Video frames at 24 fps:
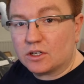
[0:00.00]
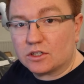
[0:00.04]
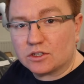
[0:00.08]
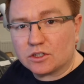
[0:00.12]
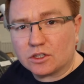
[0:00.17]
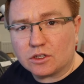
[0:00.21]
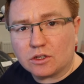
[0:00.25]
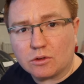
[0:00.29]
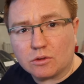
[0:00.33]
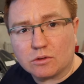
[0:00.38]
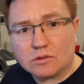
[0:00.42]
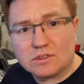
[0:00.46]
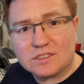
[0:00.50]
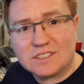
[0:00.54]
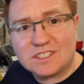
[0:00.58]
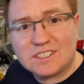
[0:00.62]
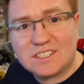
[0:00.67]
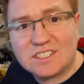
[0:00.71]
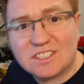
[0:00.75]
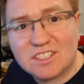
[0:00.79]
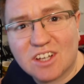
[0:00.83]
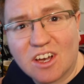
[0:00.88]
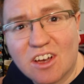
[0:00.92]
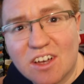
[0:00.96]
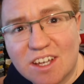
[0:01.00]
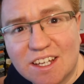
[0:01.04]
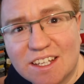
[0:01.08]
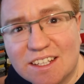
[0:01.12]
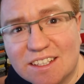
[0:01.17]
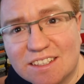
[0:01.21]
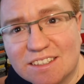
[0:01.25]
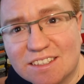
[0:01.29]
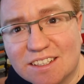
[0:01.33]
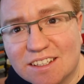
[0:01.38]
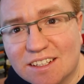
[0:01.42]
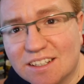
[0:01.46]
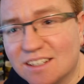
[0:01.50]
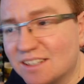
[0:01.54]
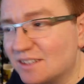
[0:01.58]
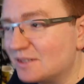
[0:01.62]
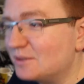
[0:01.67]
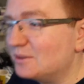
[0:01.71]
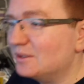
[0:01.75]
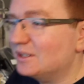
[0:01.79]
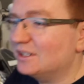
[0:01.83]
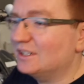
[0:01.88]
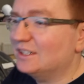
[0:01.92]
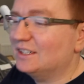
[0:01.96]
because I know you're dying to
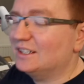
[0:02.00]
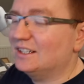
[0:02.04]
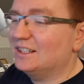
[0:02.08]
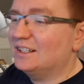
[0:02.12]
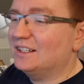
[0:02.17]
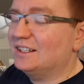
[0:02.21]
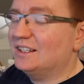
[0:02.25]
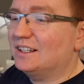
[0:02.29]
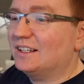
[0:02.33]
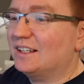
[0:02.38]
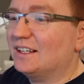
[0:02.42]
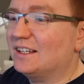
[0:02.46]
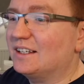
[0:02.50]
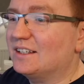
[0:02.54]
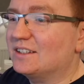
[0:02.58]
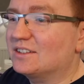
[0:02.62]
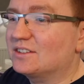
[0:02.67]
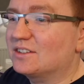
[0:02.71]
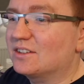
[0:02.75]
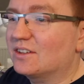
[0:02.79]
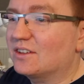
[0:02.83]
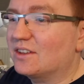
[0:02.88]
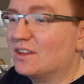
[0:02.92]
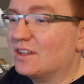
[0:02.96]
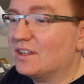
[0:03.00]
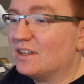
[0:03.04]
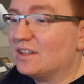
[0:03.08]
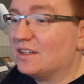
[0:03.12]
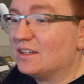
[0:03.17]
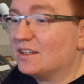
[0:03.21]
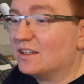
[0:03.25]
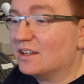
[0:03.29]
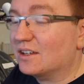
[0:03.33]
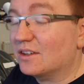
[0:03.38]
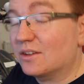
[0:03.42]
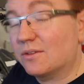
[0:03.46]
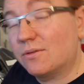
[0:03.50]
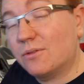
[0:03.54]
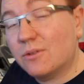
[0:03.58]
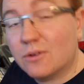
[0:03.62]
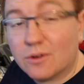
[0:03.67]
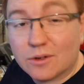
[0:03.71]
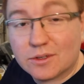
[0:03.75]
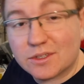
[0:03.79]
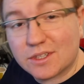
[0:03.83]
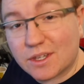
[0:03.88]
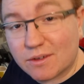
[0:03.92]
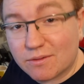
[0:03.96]
know, is that the
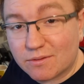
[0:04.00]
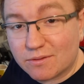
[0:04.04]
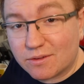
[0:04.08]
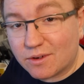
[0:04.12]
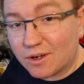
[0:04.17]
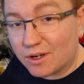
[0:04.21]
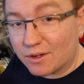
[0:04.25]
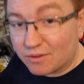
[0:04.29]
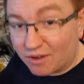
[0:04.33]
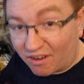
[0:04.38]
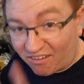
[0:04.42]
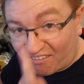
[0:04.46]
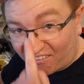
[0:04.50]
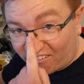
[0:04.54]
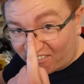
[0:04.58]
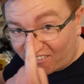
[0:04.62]
4075,